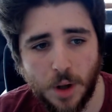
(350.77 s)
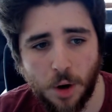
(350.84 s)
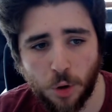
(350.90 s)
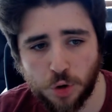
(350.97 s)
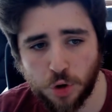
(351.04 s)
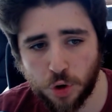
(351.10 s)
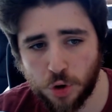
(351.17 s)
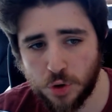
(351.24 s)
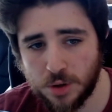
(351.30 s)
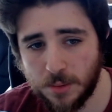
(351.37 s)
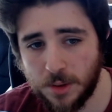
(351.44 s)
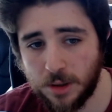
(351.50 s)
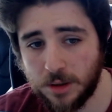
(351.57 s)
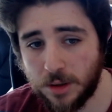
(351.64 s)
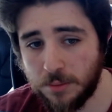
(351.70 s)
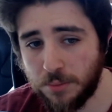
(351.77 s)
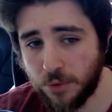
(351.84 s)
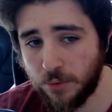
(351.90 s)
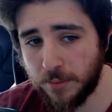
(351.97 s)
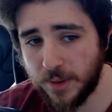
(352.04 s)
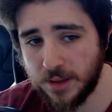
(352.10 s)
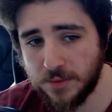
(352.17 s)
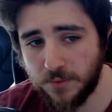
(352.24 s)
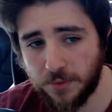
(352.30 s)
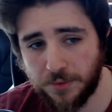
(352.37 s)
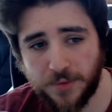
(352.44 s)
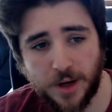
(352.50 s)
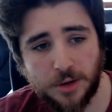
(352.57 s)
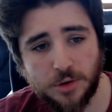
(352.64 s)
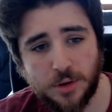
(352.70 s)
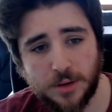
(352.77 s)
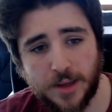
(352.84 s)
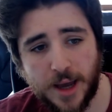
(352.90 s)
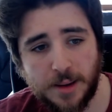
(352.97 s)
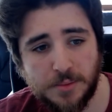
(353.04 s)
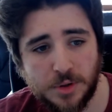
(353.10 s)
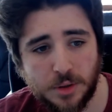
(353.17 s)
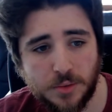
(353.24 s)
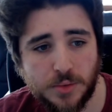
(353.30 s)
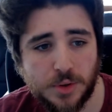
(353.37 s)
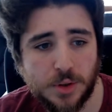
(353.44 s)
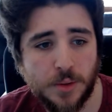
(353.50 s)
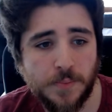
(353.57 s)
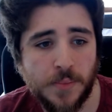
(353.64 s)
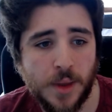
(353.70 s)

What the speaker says: Also usability improvements for fractional time zones.